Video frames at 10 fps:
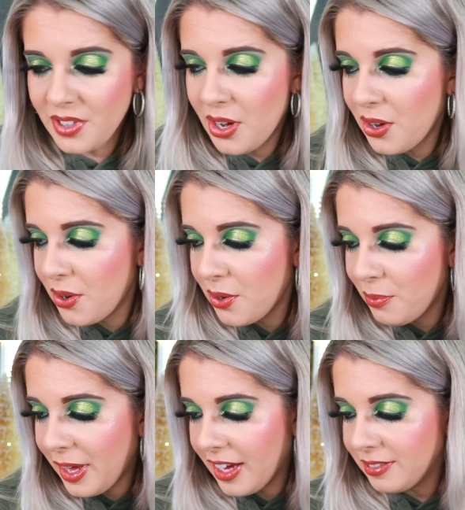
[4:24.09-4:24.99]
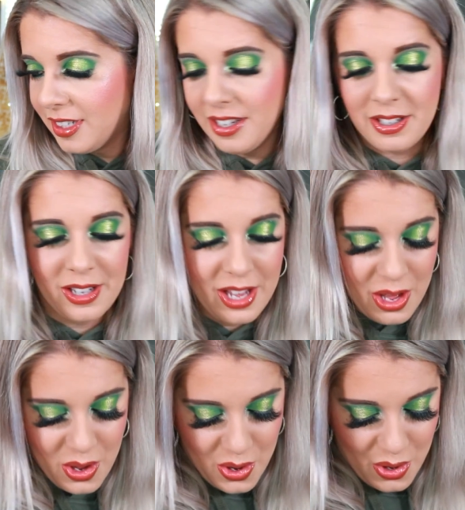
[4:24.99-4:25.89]
Oh man.
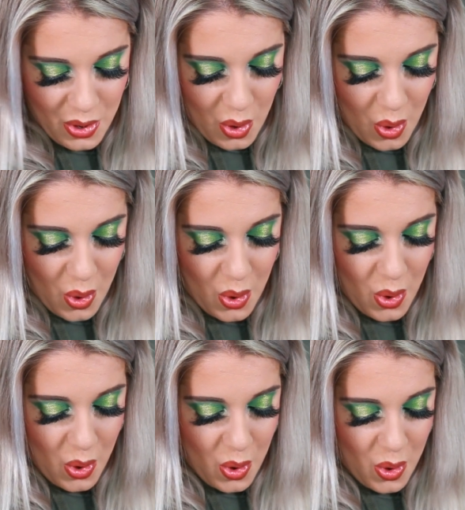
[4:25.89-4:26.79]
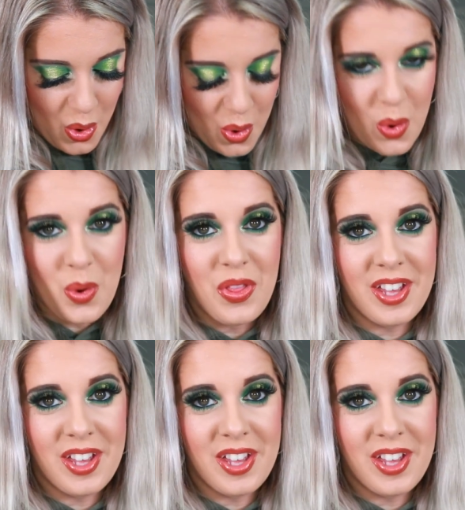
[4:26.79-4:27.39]
Ooh,